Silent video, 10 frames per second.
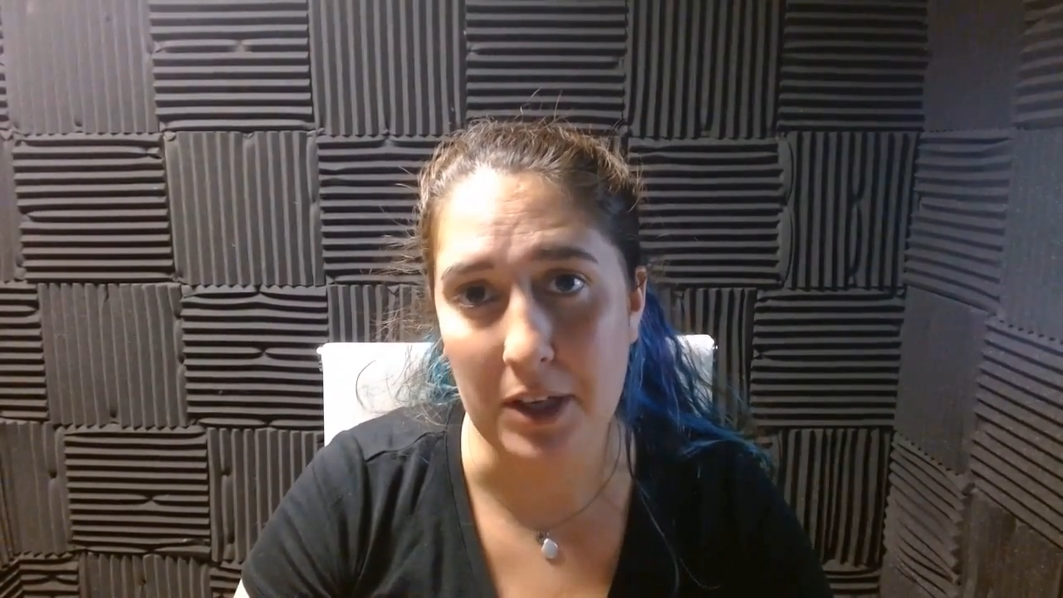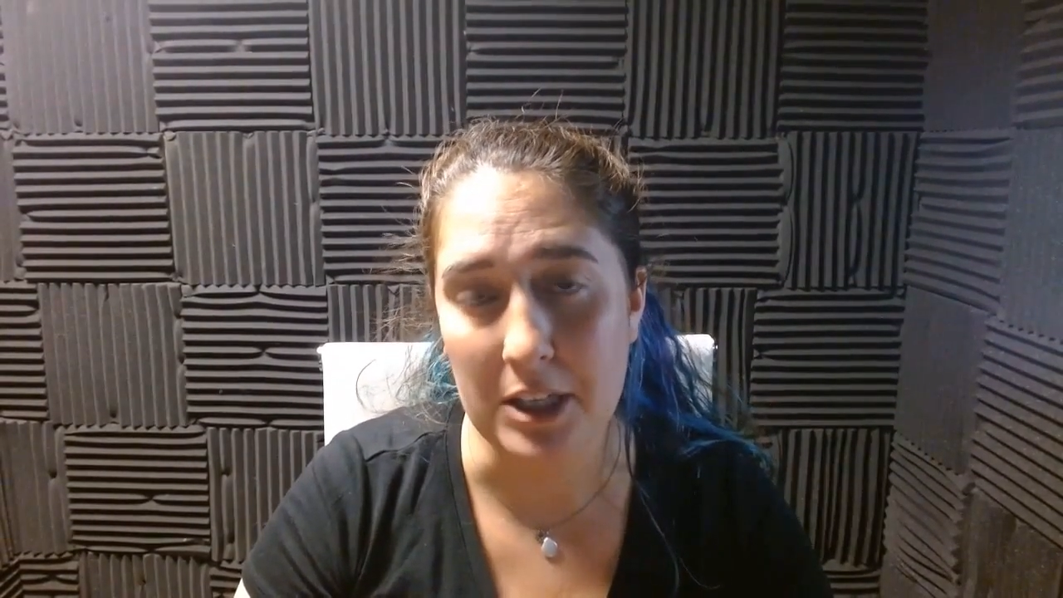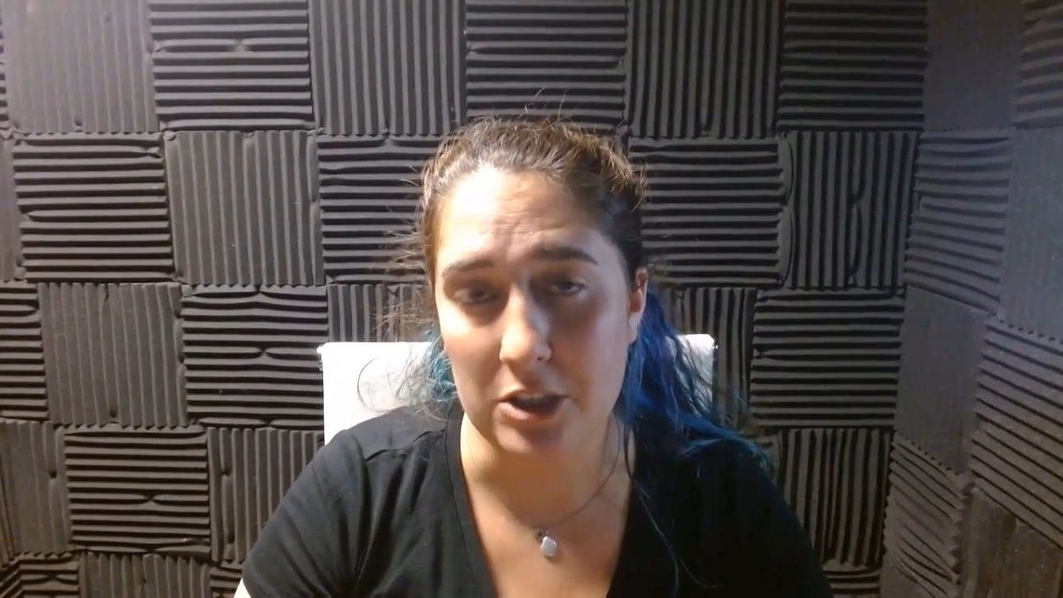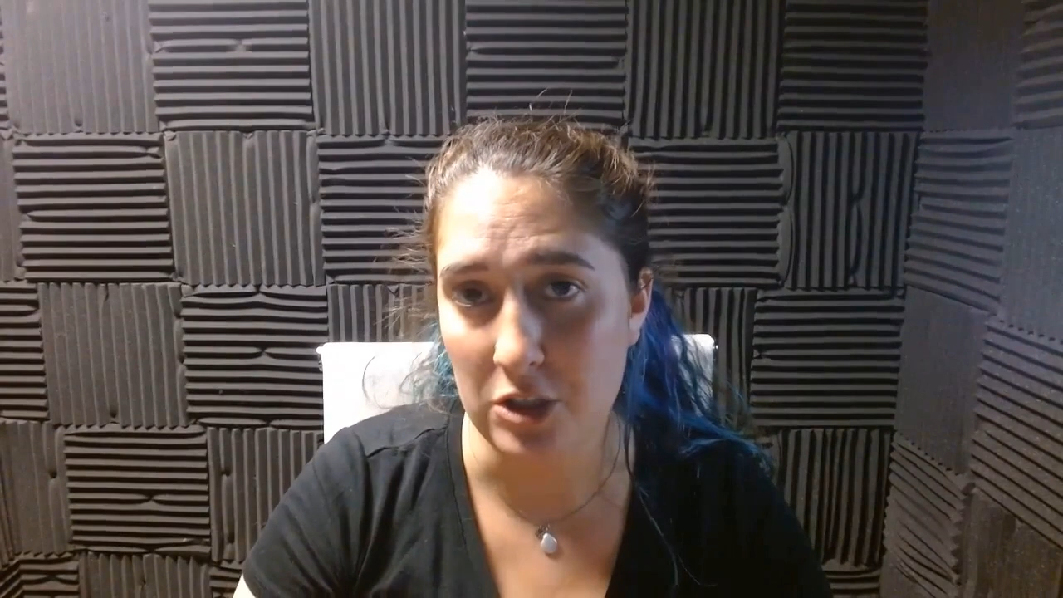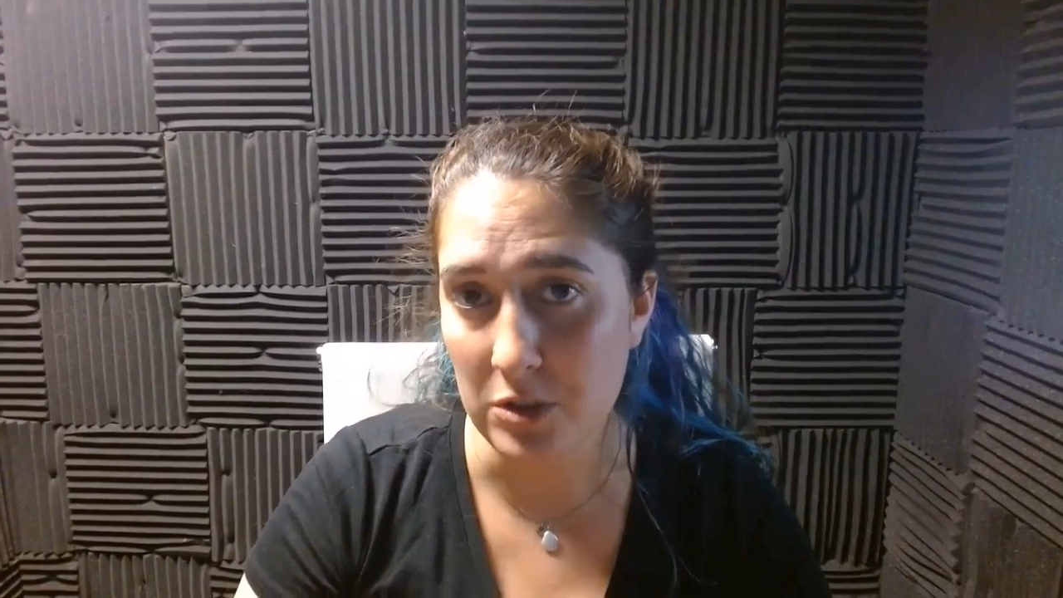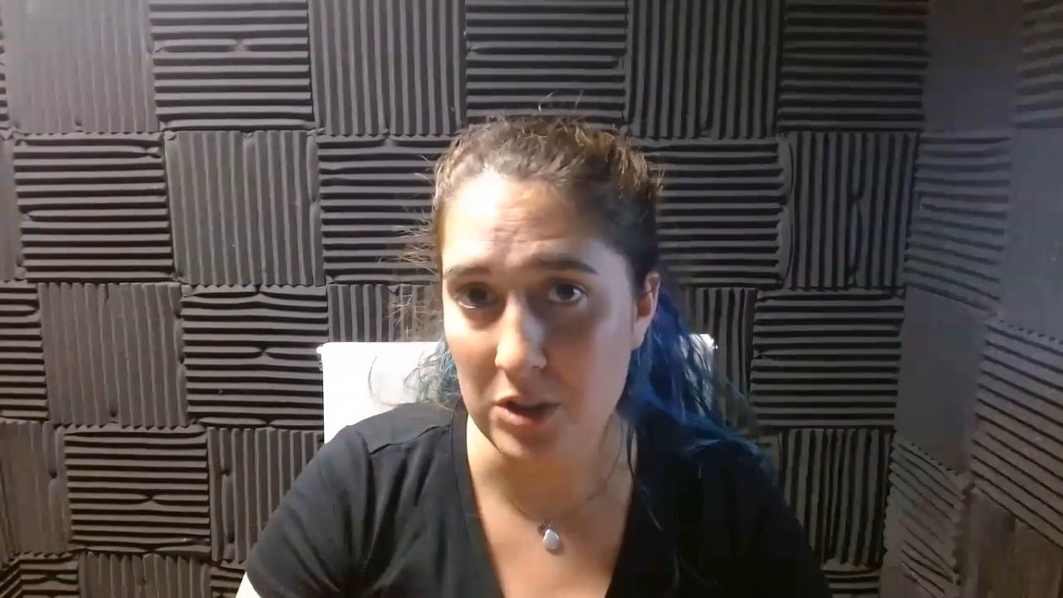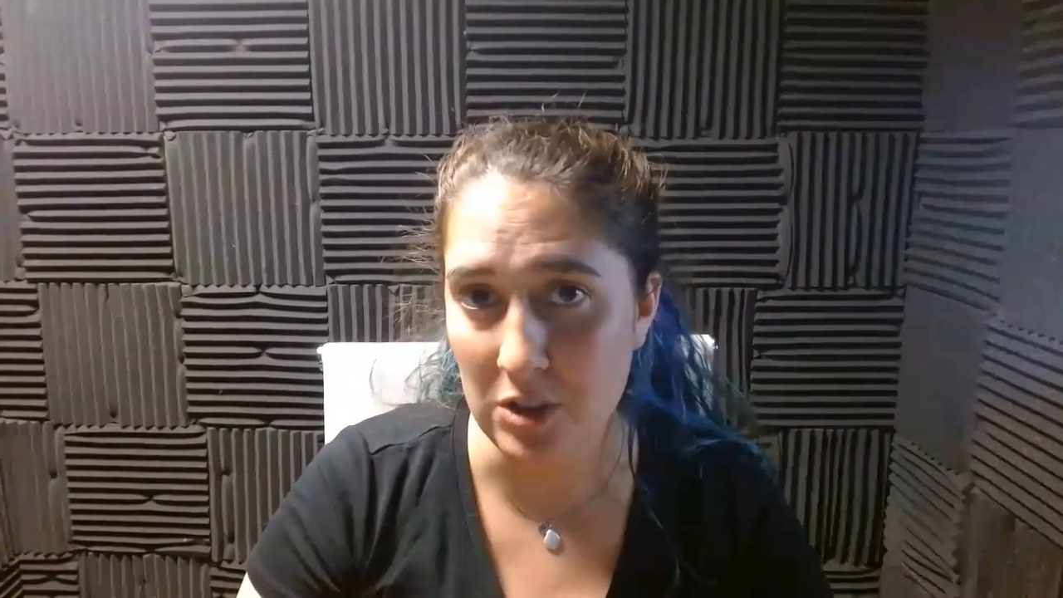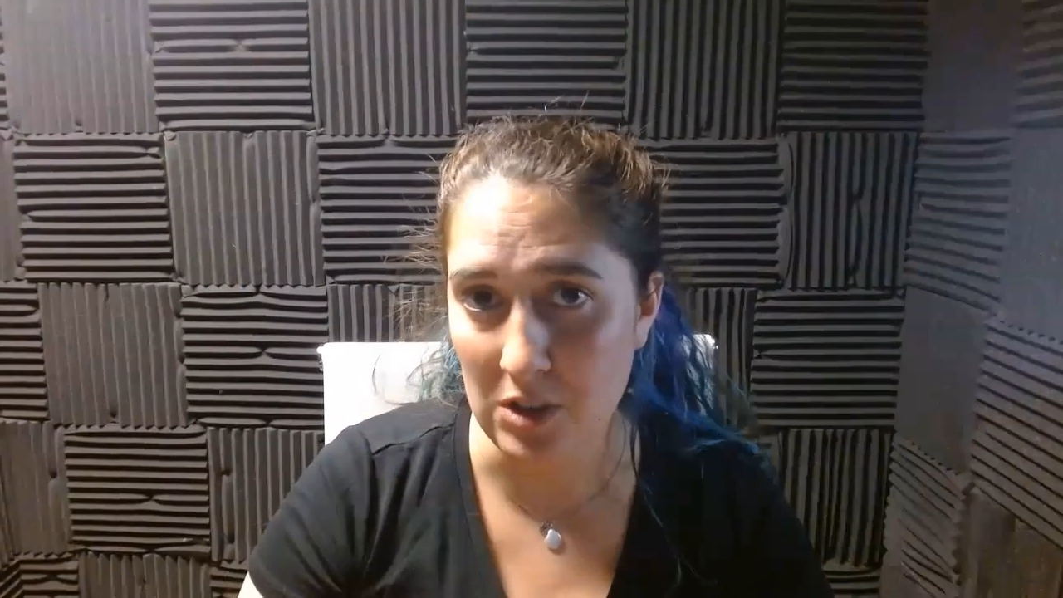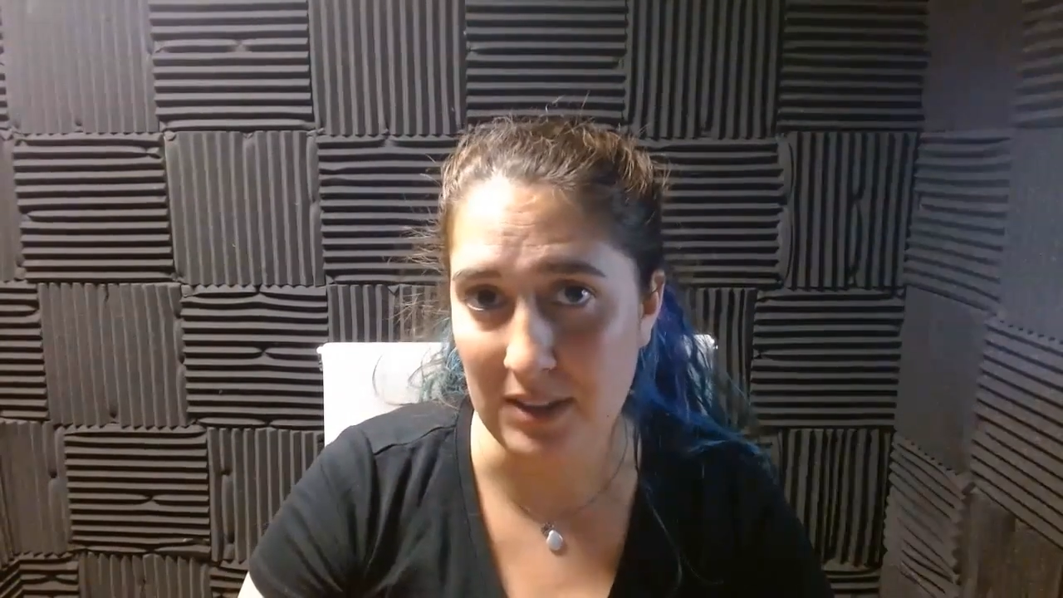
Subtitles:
a choose your own